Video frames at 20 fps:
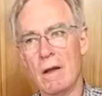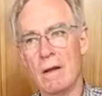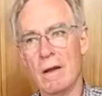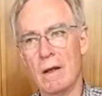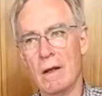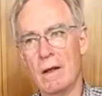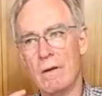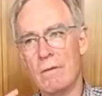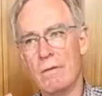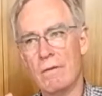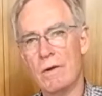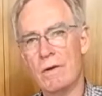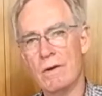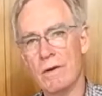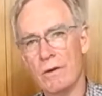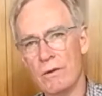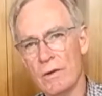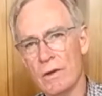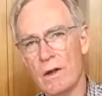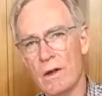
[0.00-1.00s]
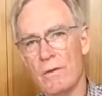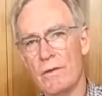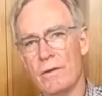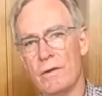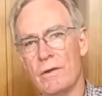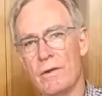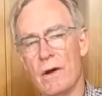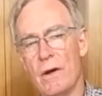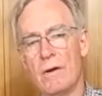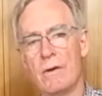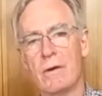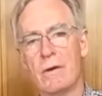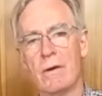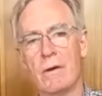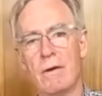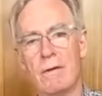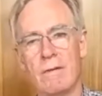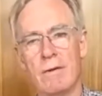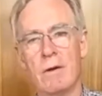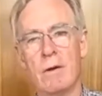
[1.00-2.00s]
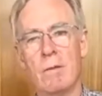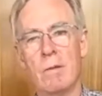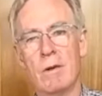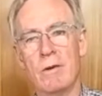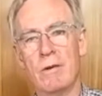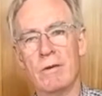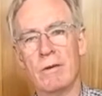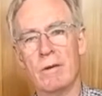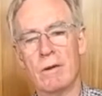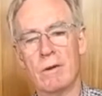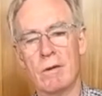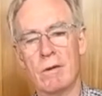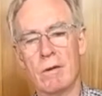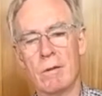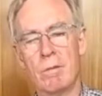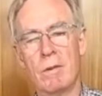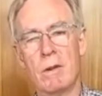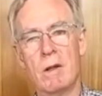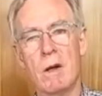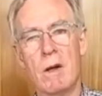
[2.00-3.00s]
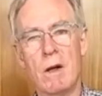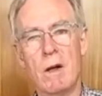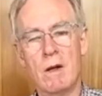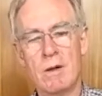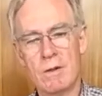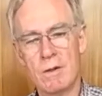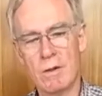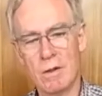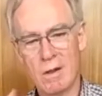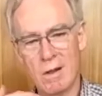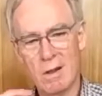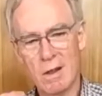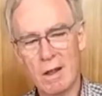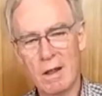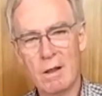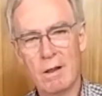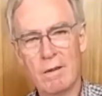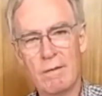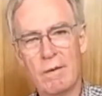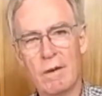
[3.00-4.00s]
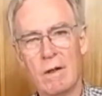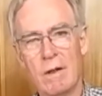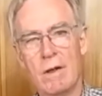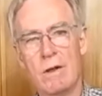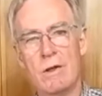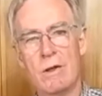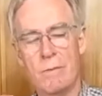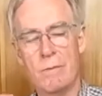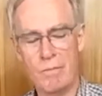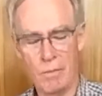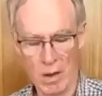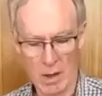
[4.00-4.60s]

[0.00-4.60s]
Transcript: They give you just enough structure and firmness and grip to clean the finish